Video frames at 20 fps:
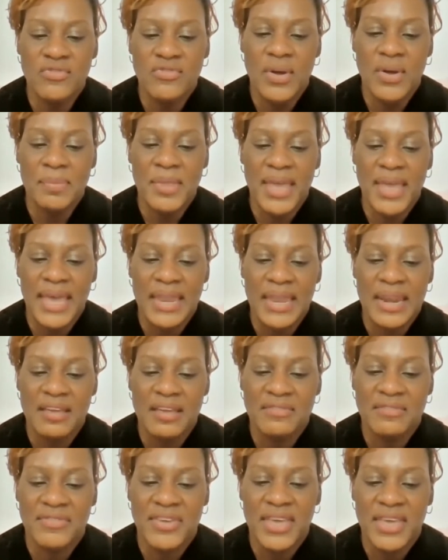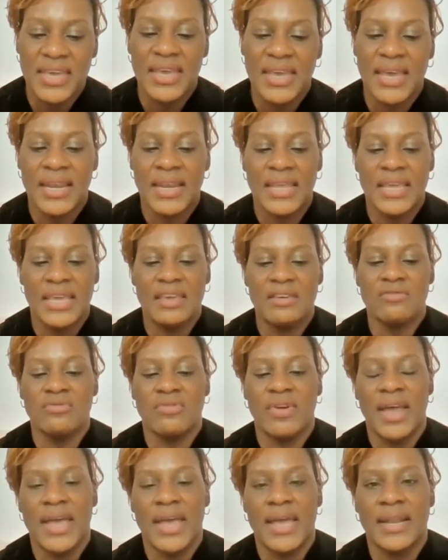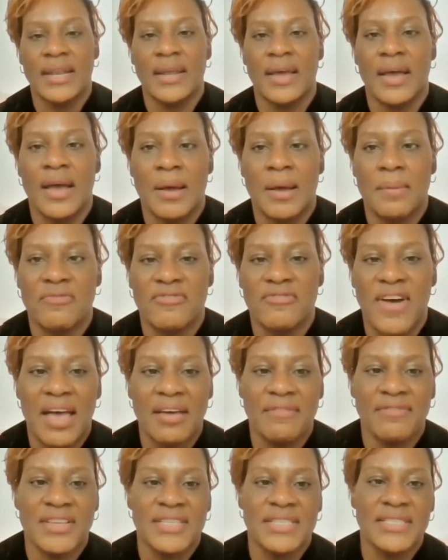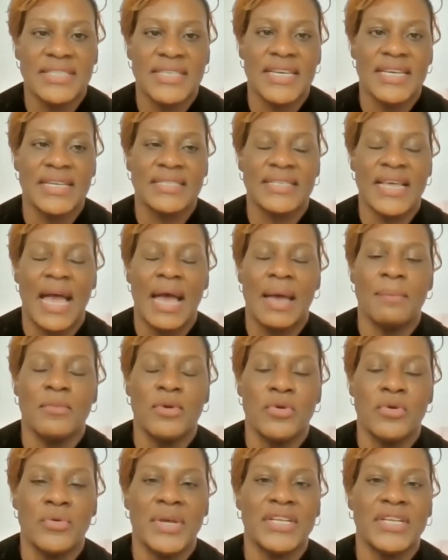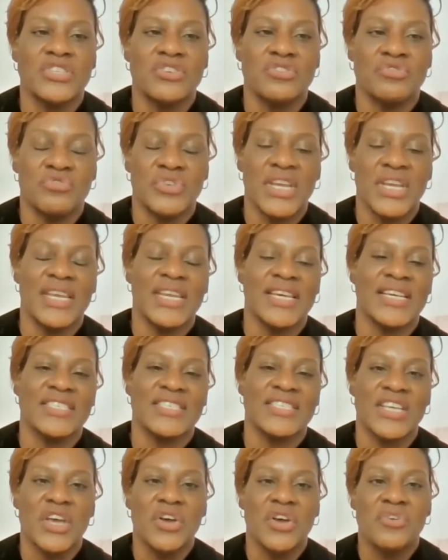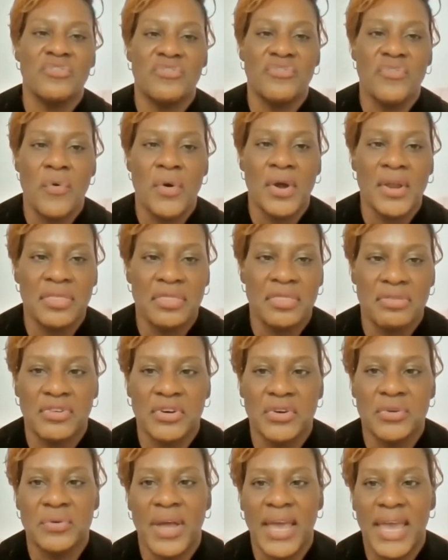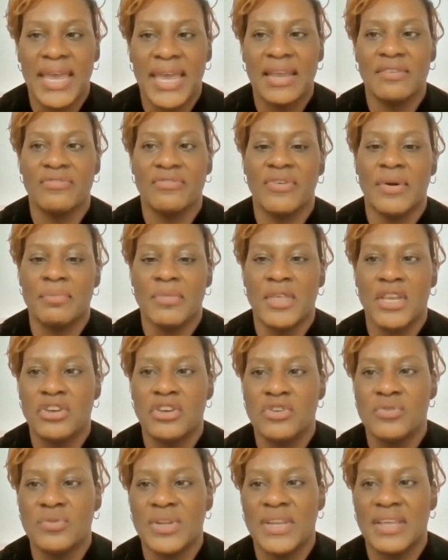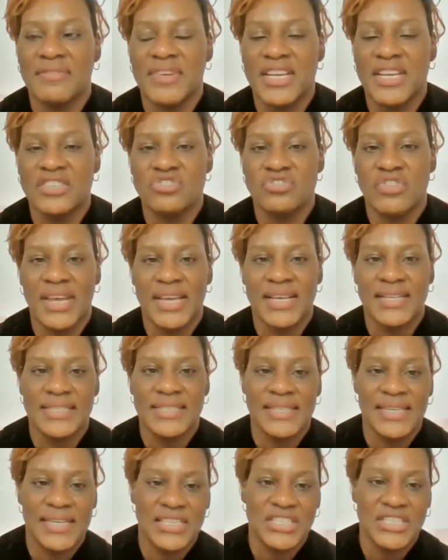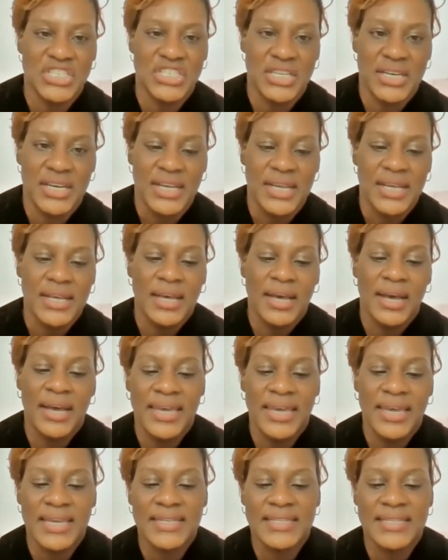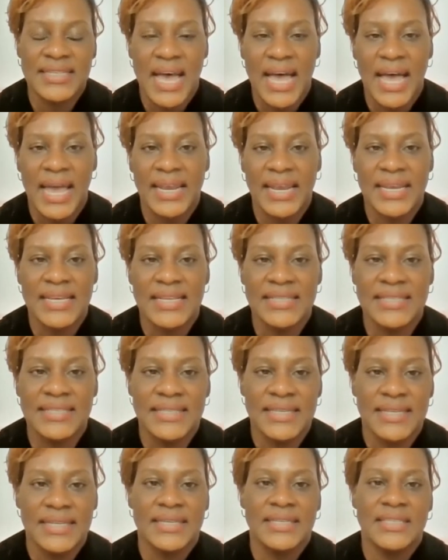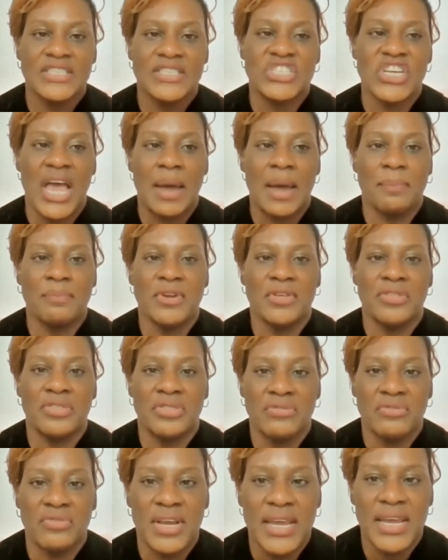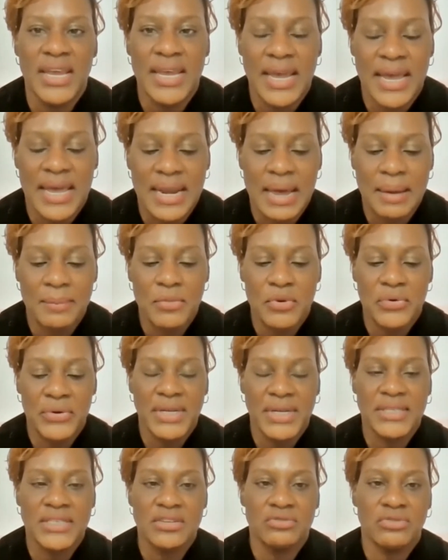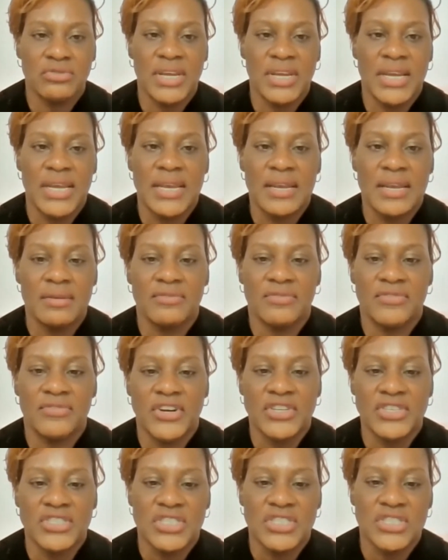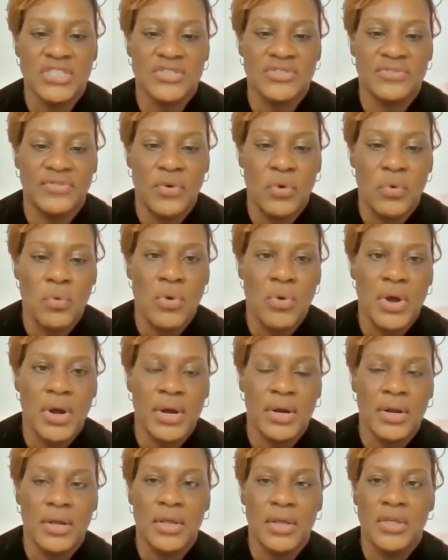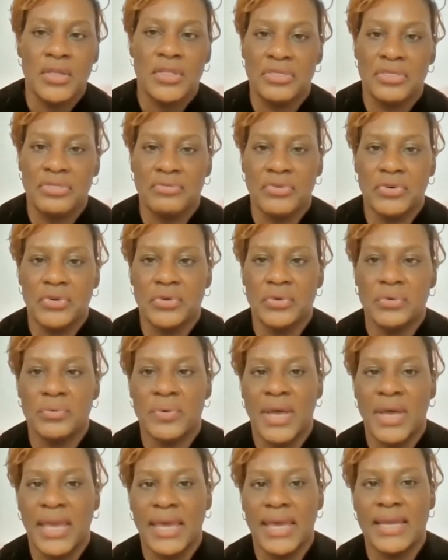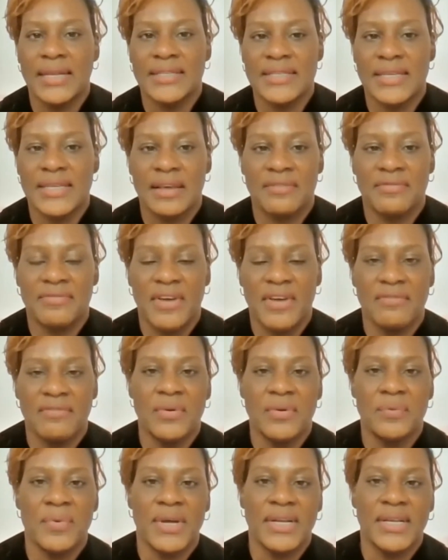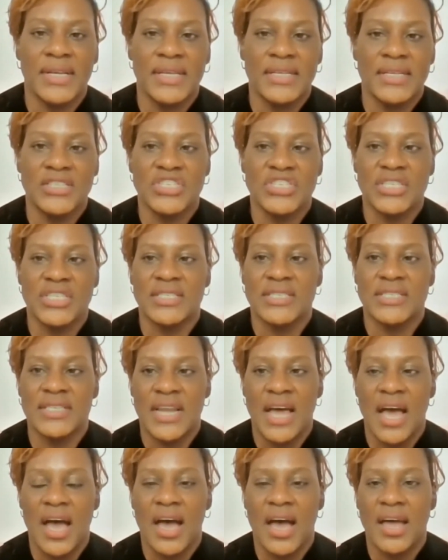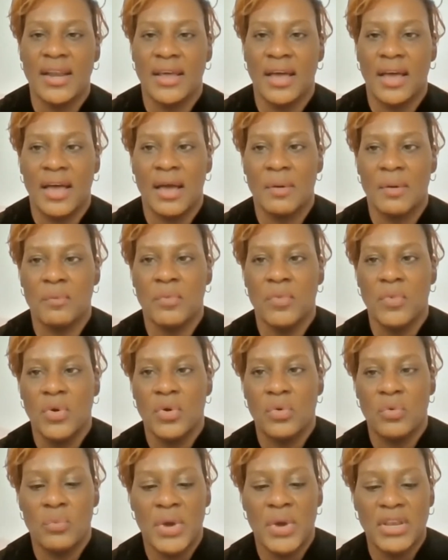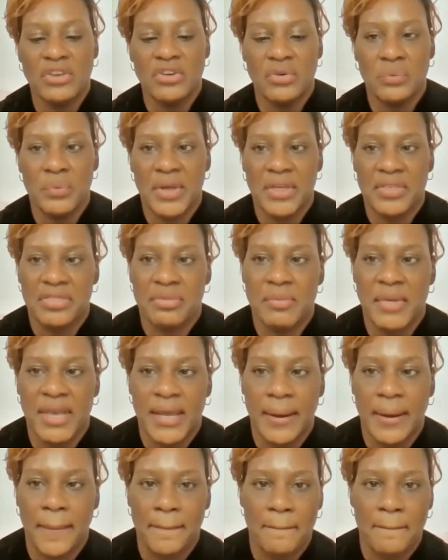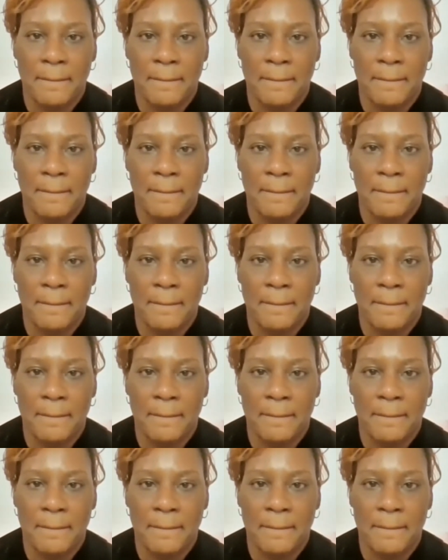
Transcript: from the NIV and he read um, 5 and 6. I'm going to read us 4 through 8 from the New Living Translation. Again, Titus chapter 3, and I'm going to read verses 4 through 8. If everyone can just nod um, when you're with me.